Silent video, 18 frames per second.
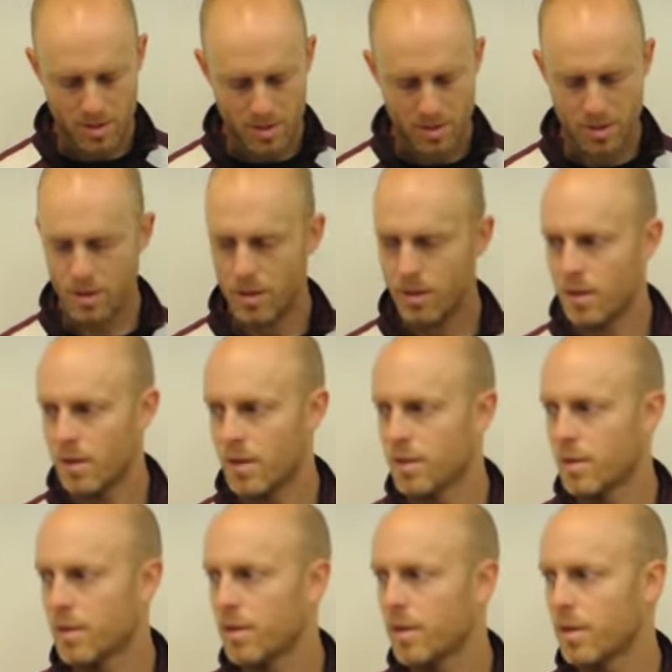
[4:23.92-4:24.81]

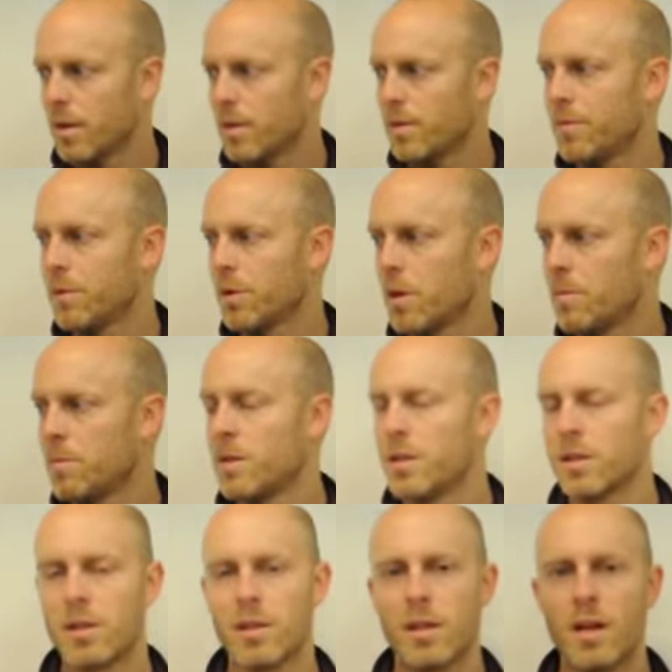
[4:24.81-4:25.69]
And if you're coming
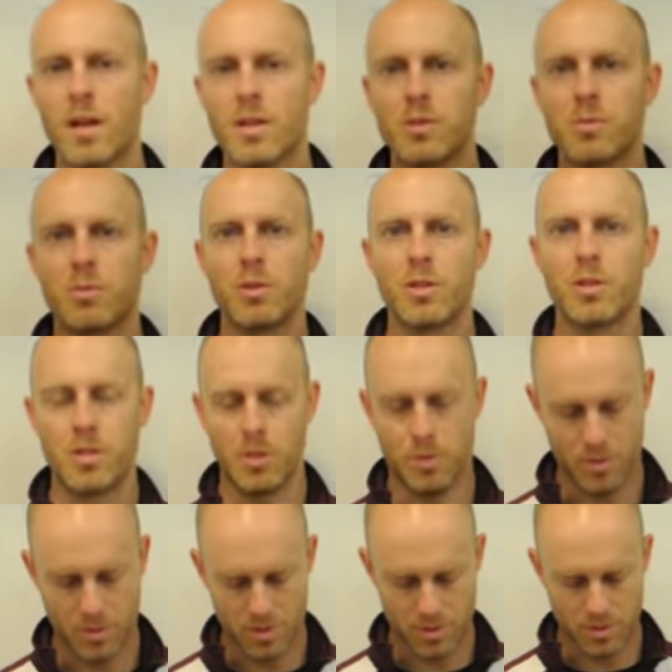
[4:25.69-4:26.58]
into class, we'll get you
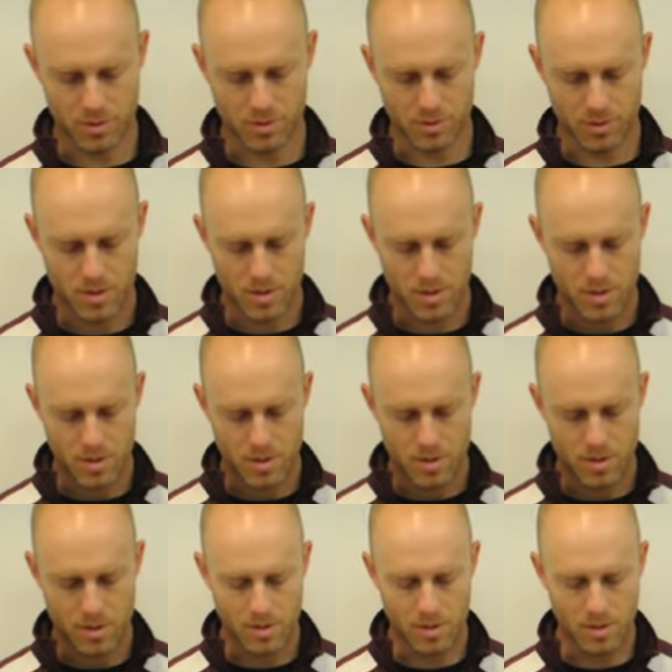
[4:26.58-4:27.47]
one of those.
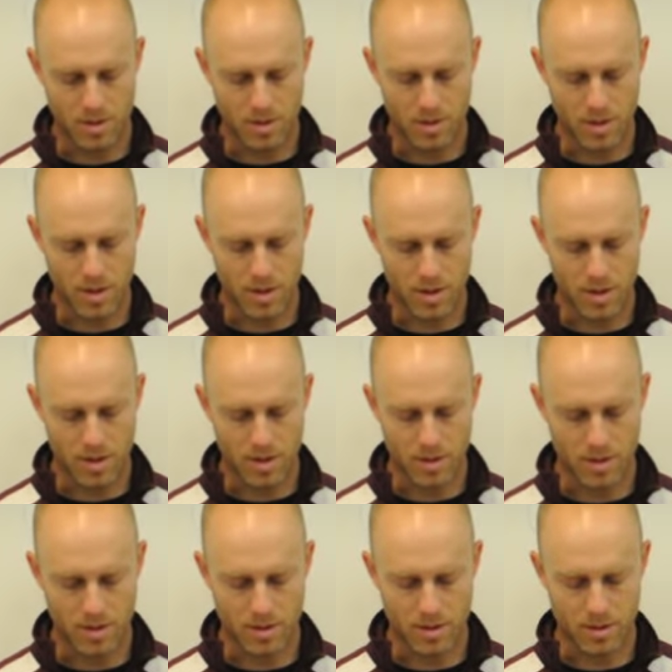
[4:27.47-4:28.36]
You need
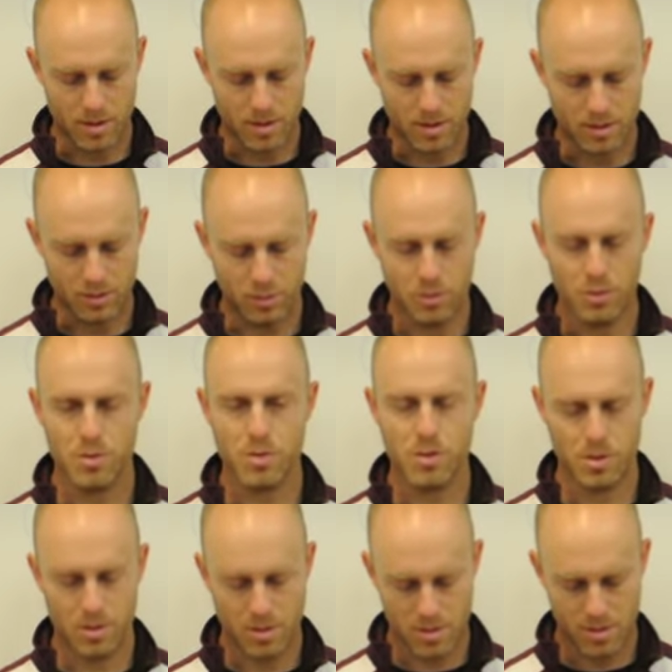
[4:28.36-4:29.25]
a
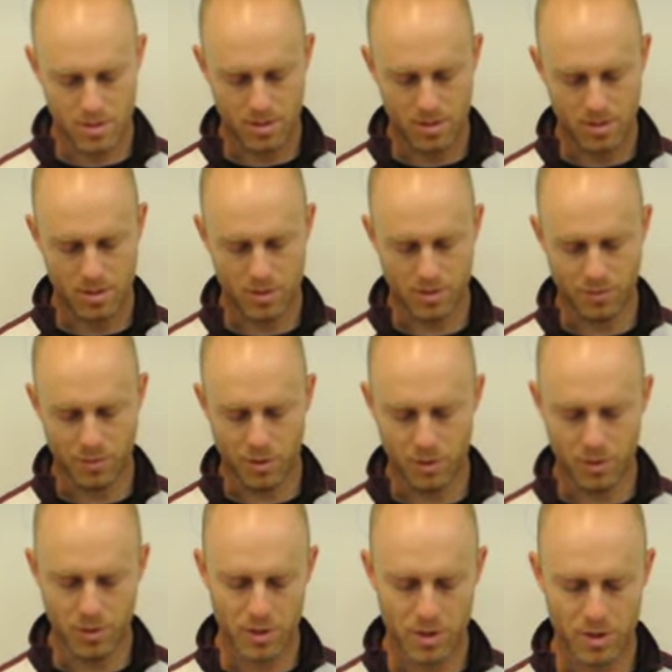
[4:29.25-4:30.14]
you need a
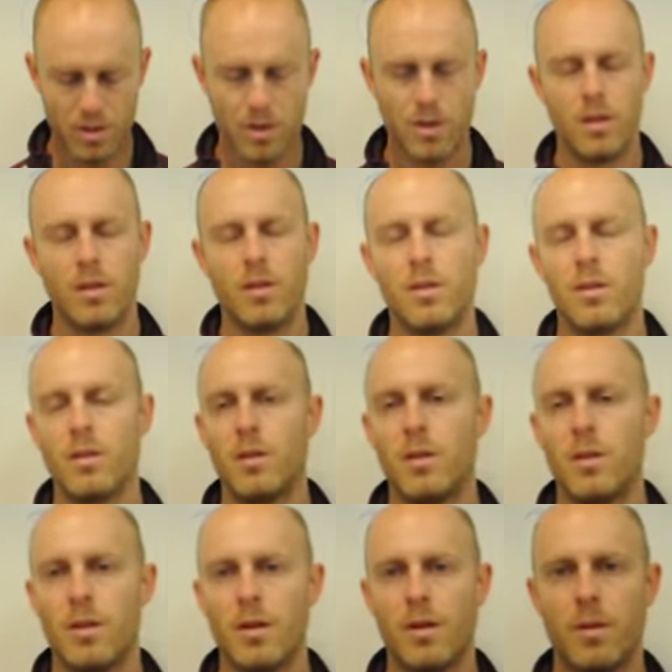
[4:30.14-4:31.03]
folder,
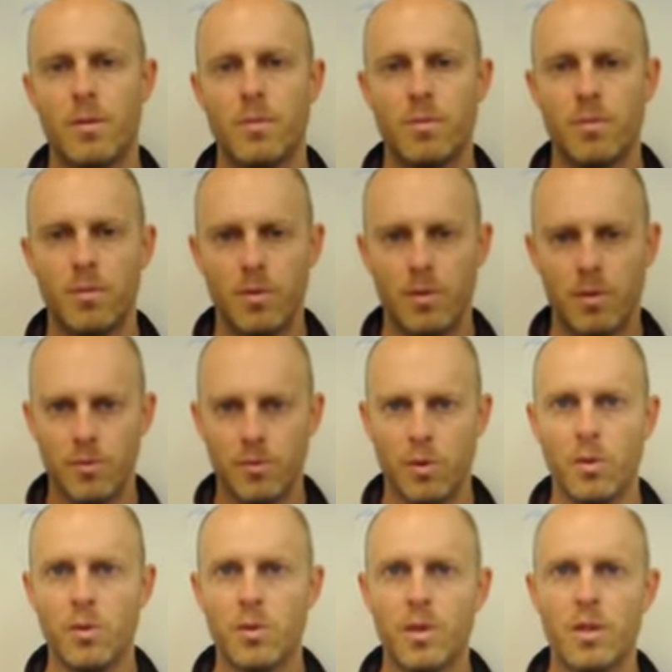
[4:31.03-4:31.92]
and in the
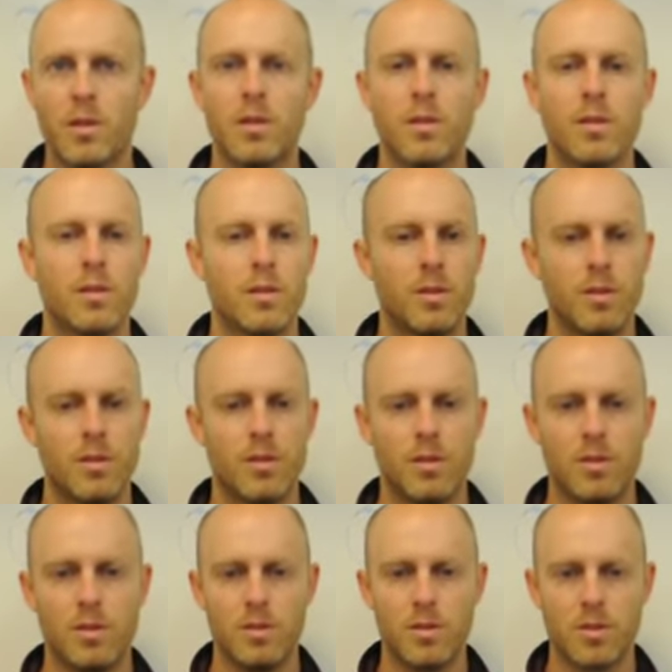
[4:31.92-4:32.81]
folder
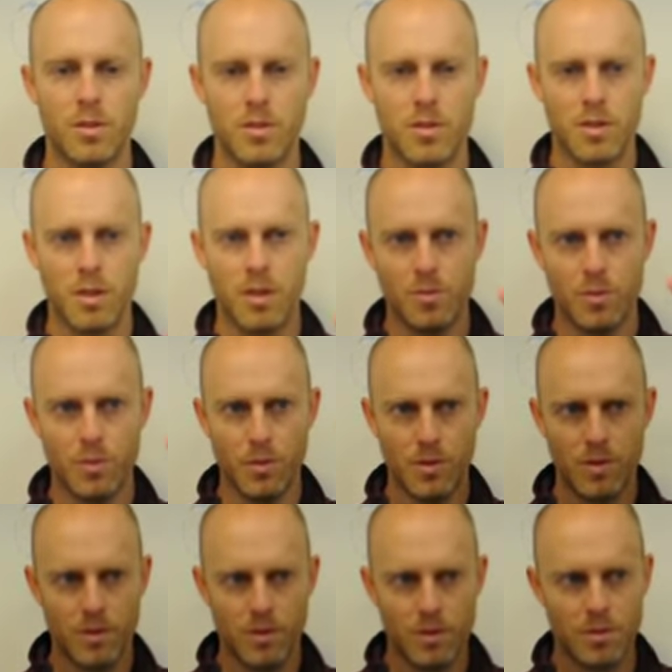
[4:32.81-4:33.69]
you can just have
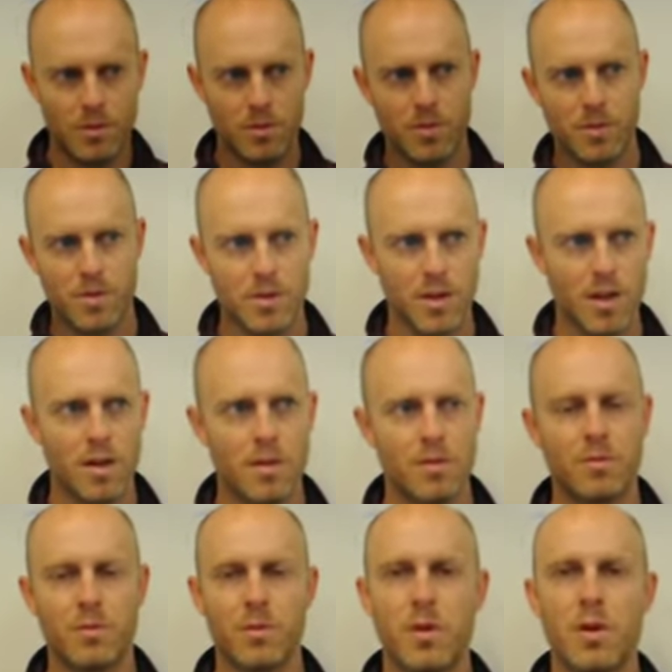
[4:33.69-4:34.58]
one
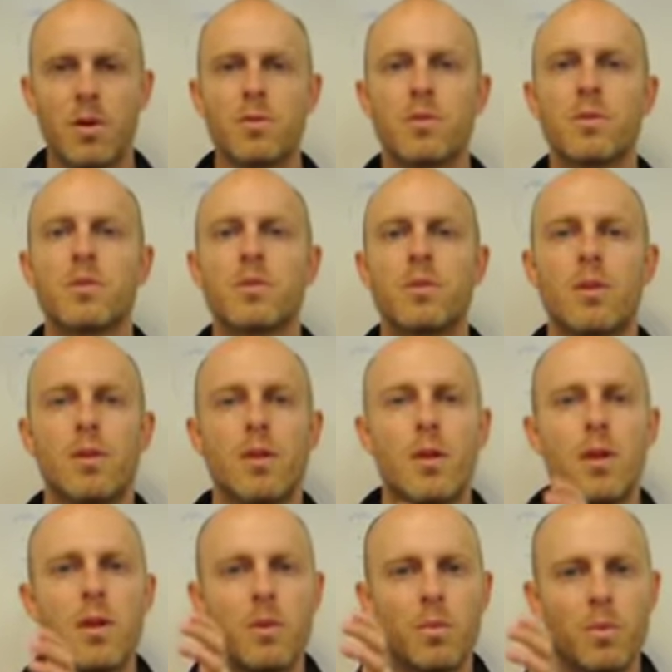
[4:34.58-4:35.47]
side for notes
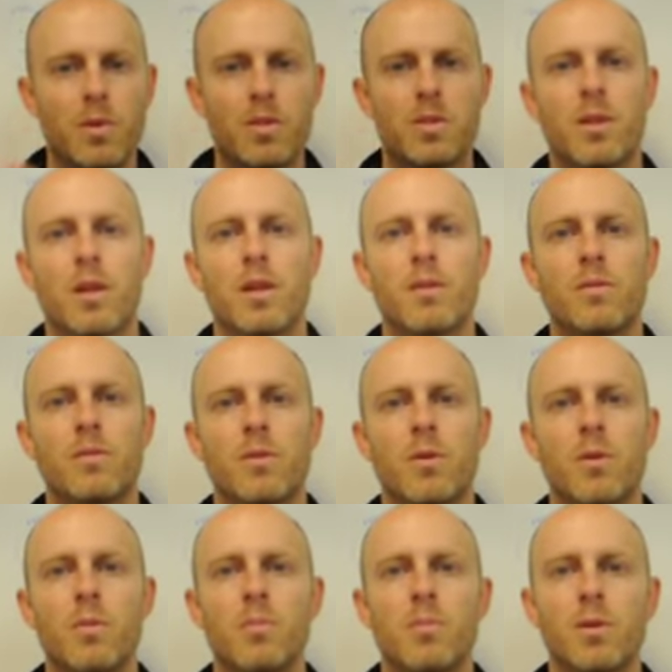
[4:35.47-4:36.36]
and one side for
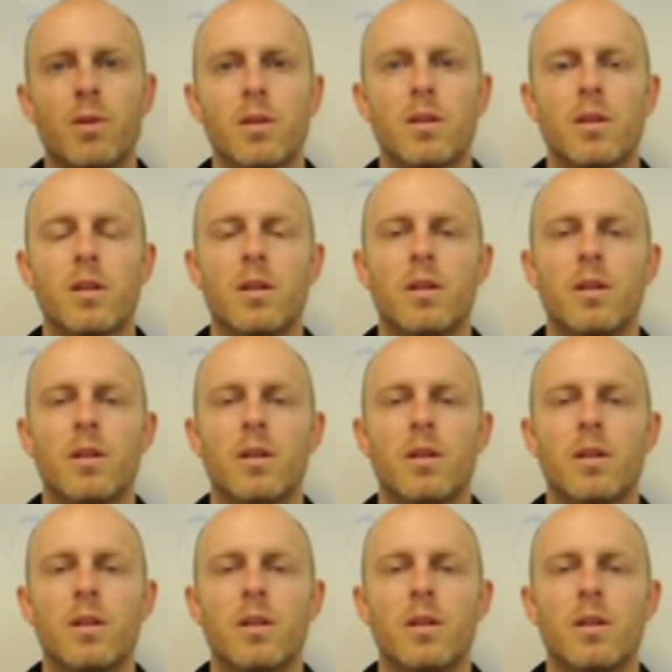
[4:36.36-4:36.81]
homework,